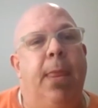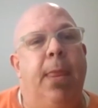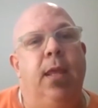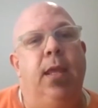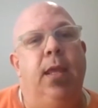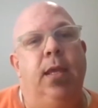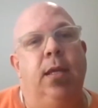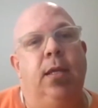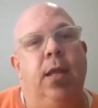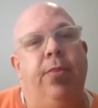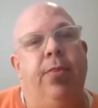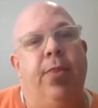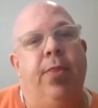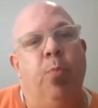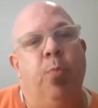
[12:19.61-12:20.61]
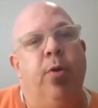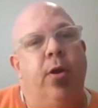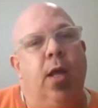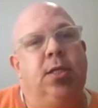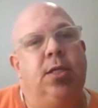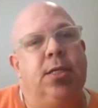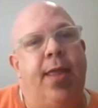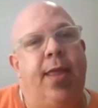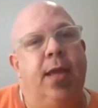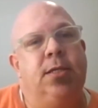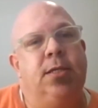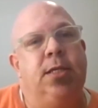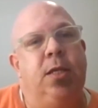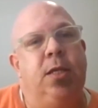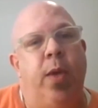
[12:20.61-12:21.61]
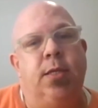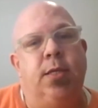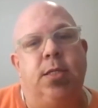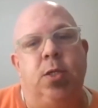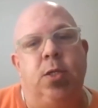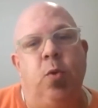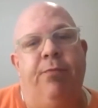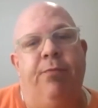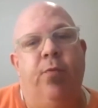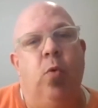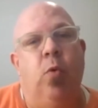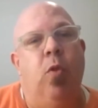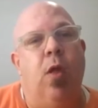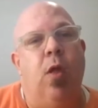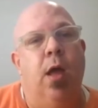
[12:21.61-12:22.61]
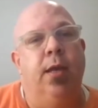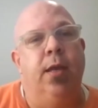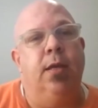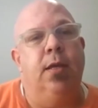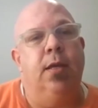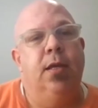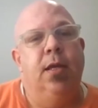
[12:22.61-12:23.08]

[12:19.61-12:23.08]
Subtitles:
in their production, they actually went to a full-on